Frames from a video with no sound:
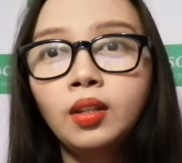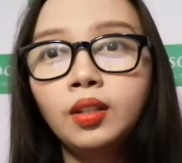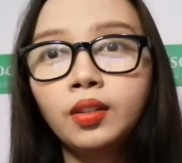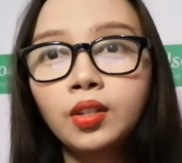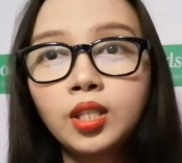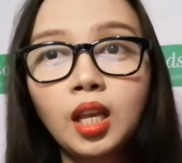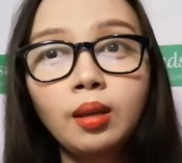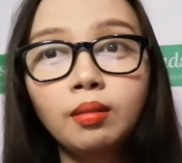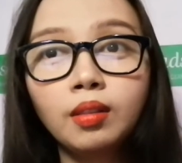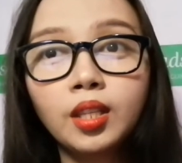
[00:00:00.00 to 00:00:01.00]
The
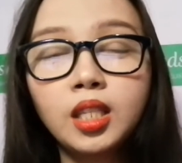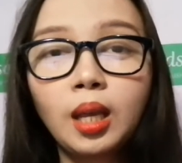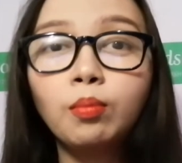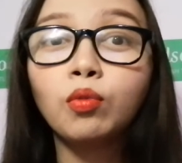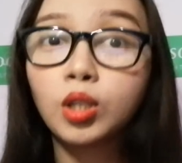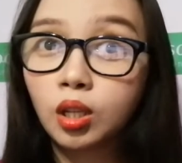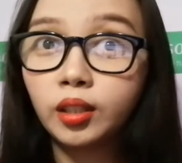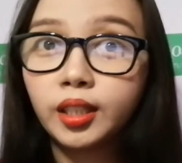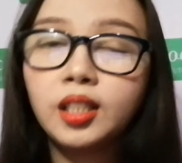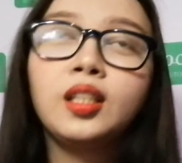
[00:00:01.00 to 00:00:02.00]
same
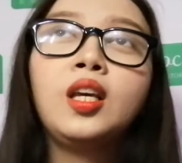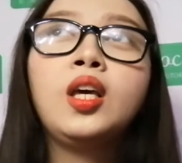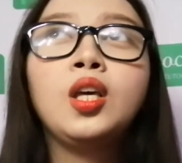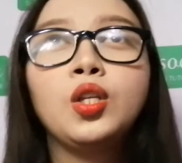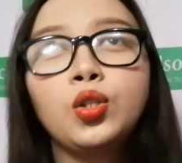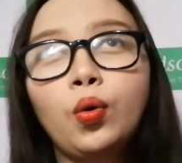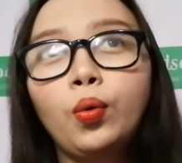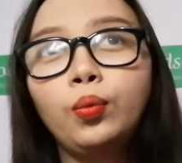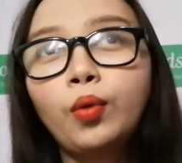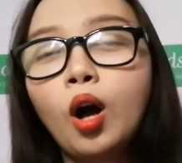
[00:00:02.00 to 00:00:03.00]
results.
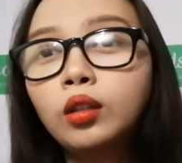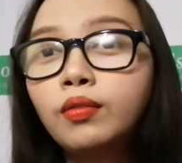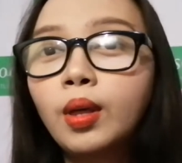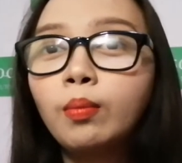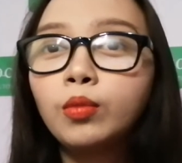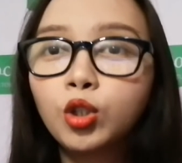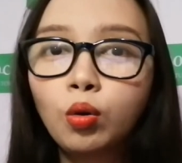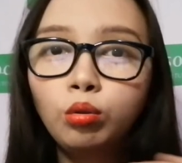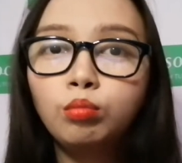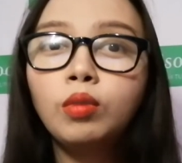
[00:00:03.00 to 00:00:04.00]
So all of them
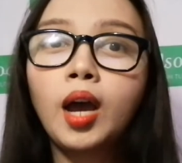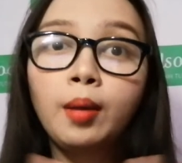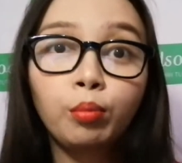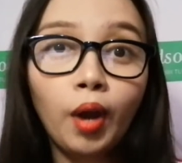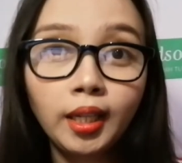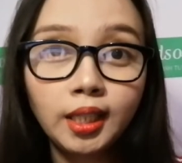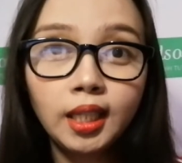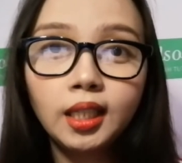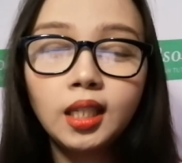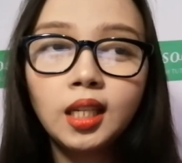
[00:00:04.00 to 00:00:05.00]
showed I'm
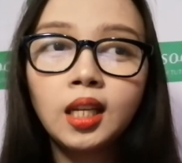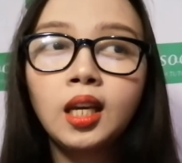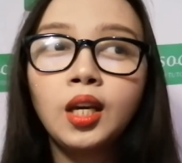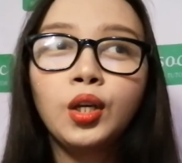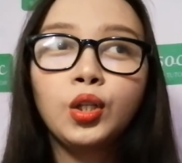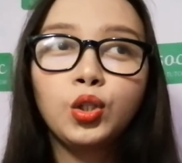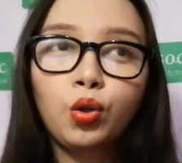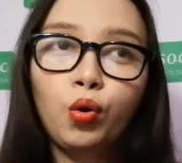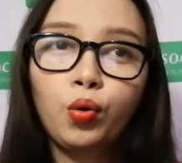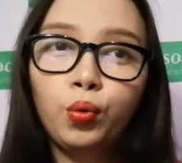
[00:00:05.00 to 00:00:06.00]
pregnant.
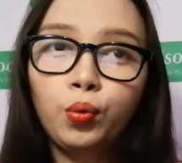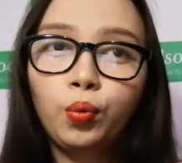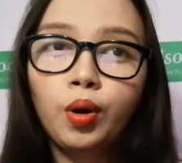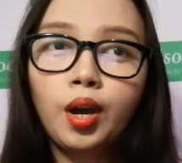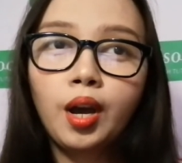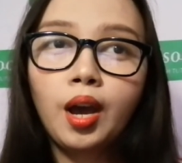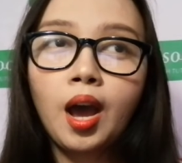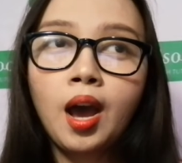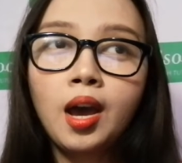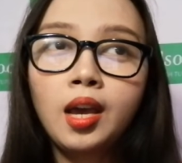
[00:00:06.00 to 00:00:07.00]
So
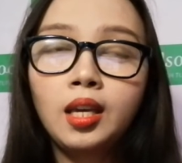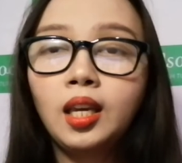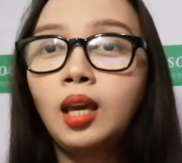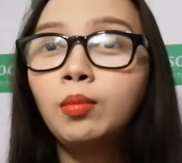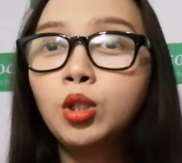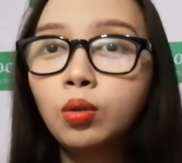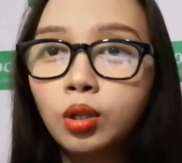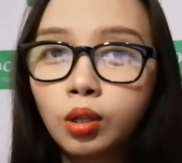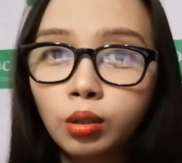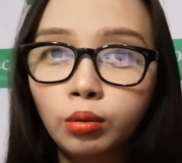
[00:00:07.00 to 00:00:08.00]
I came to a
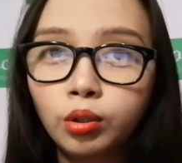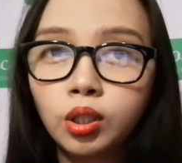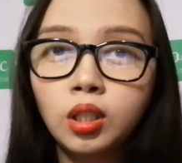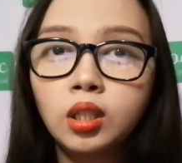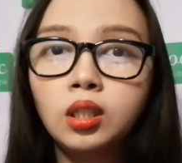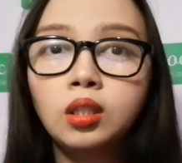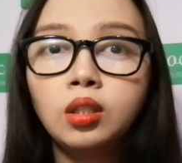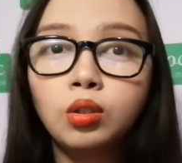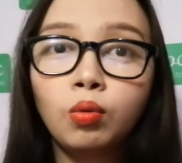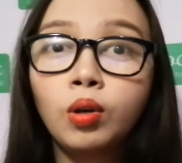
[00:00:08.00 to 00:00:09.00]
conclusion
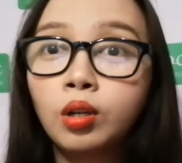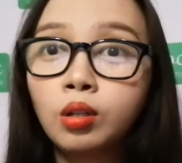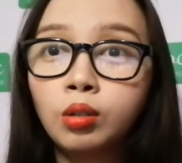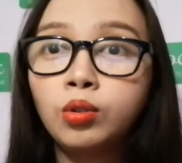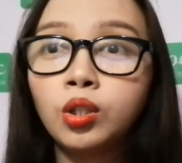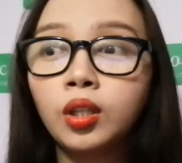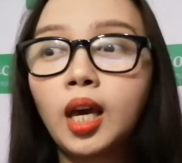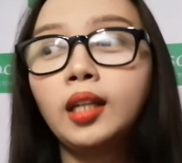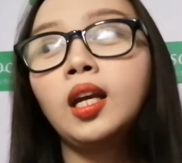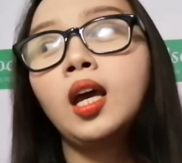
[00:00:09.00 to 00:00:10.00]

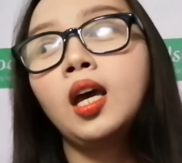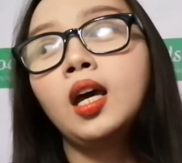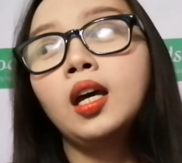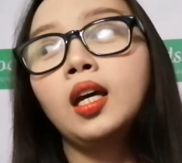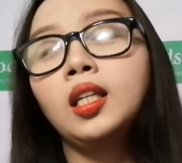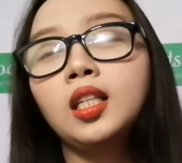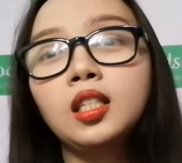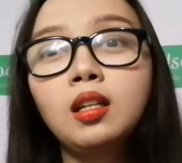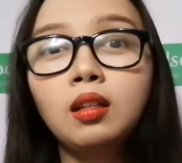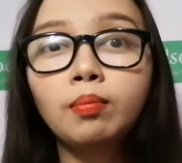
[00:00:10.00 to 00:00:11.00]
that it
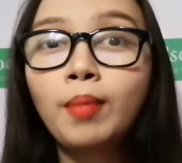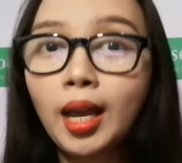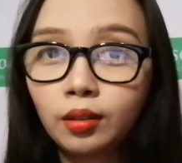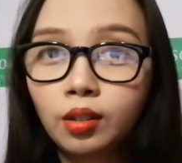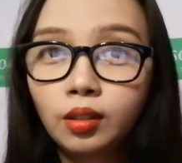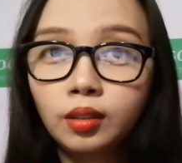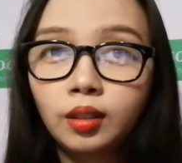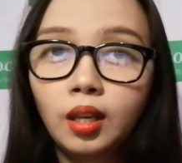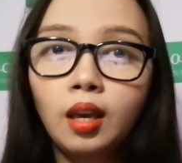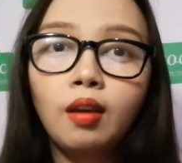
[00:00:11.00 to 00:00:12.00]
doesn't matter
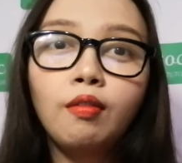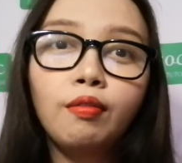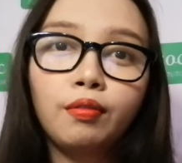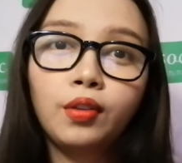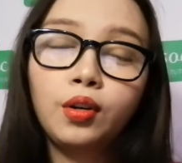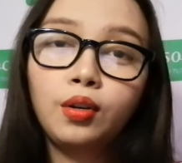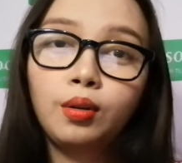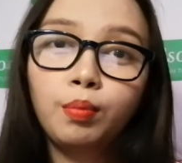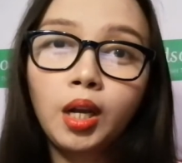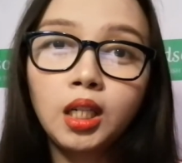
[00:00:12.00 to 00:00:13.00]
if the
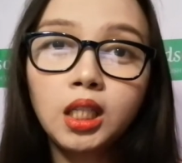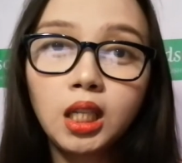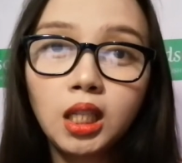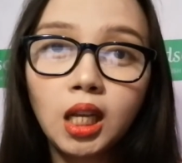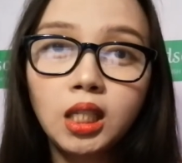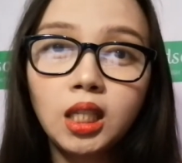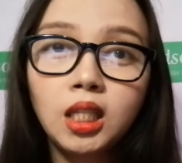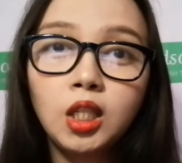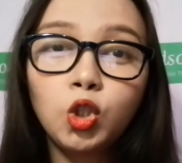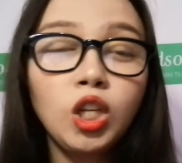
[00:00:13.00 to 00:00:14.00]
pregnancy test
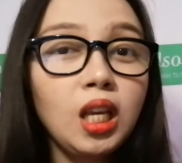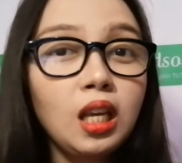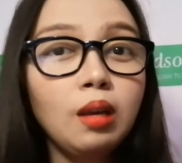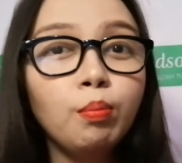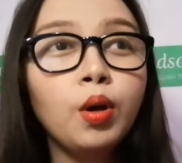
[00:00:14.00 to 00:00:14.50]
is cheap